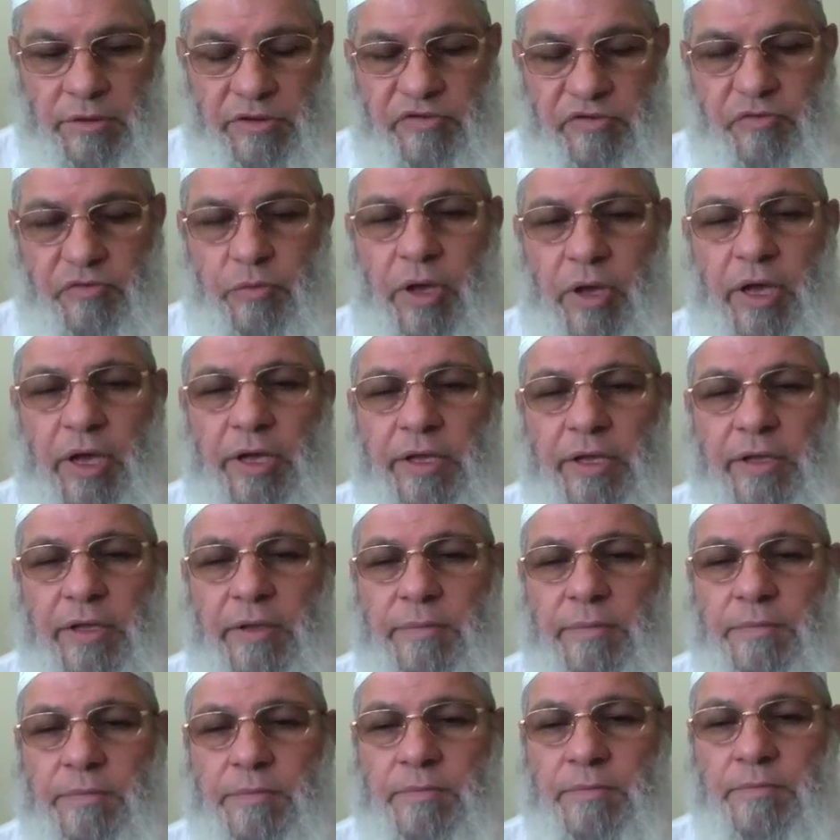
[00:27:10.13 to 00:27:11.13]
This is
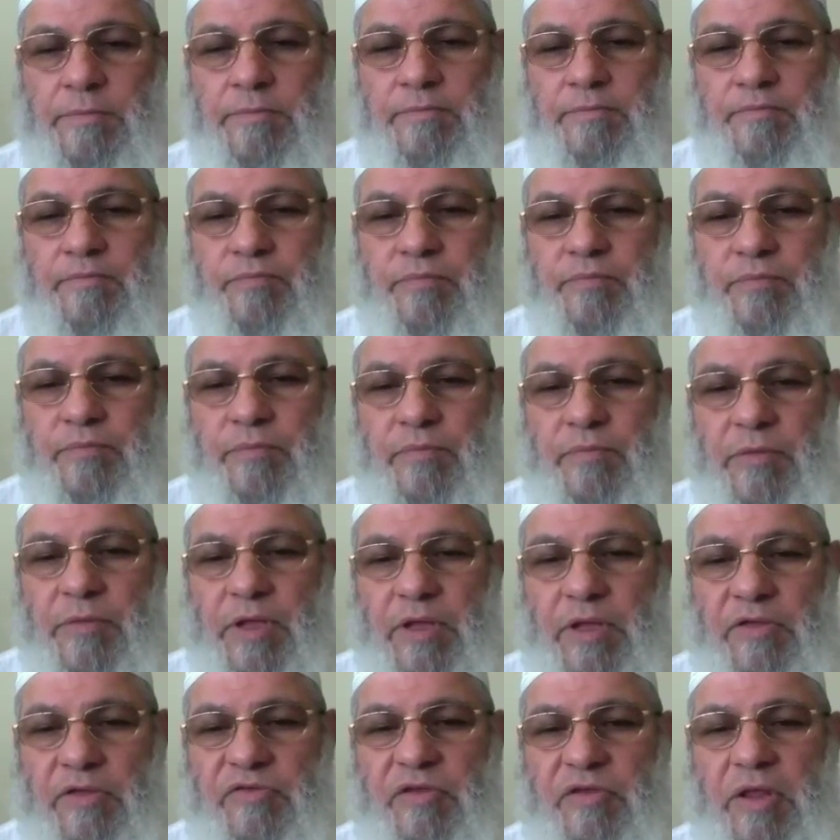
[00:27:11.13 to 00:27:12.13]
why
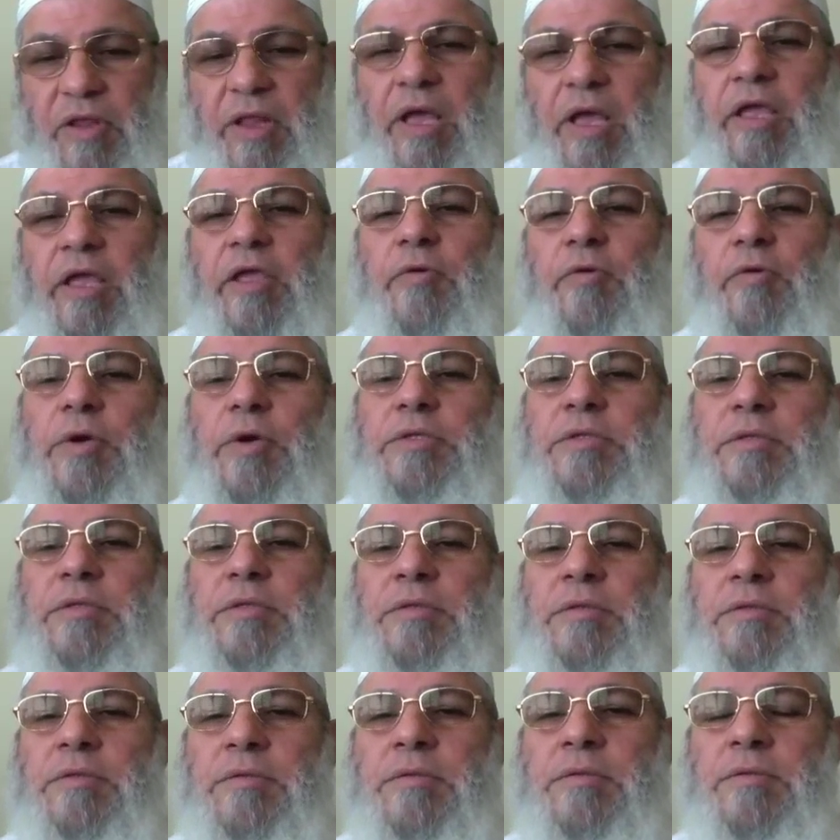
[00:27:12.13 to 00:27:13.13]
the lucky
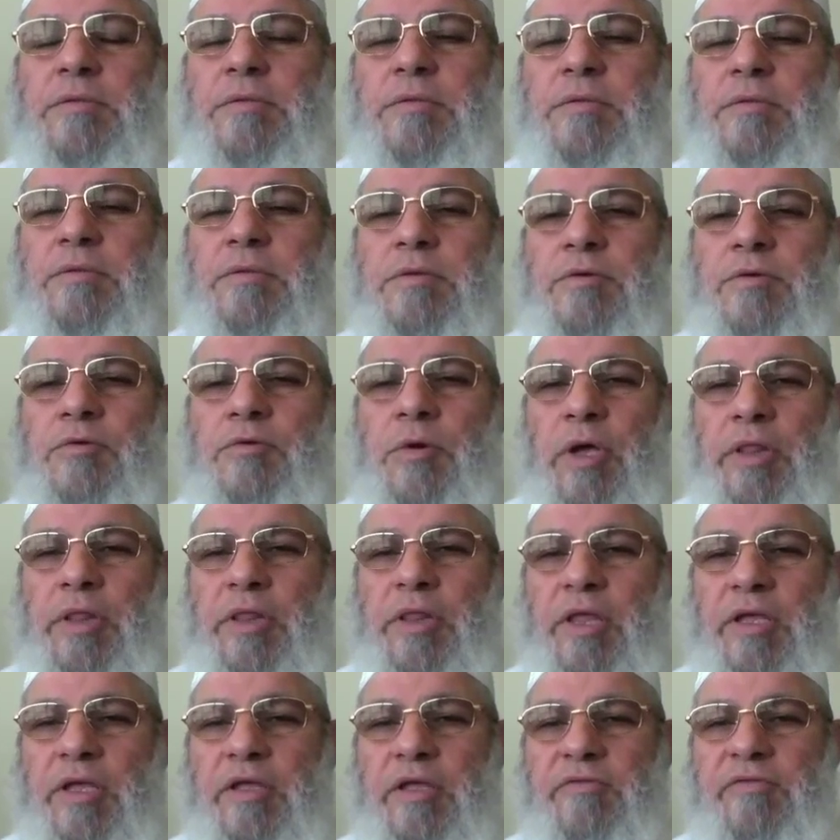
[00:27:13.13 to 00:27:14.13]
one who
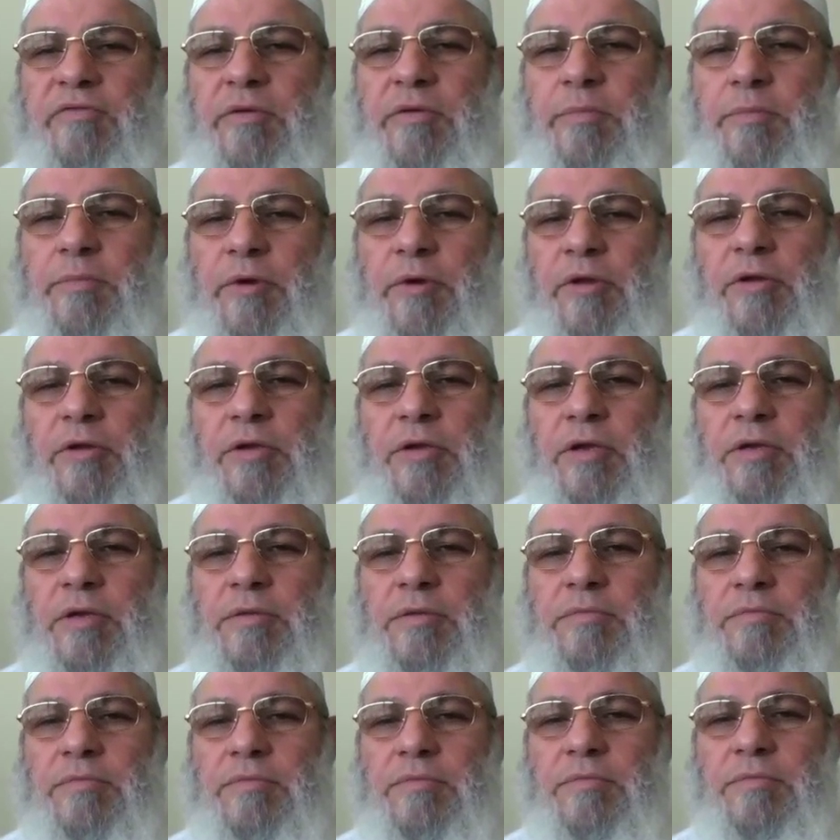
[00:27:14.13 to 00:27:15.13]
Allah give him
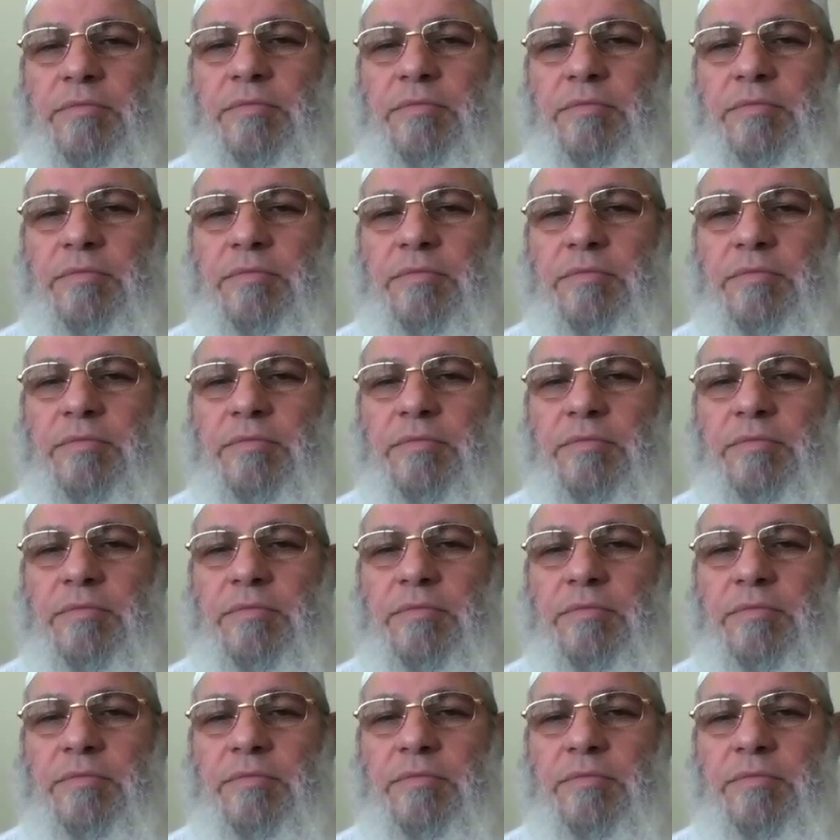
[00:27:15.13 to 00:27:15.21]
barakah.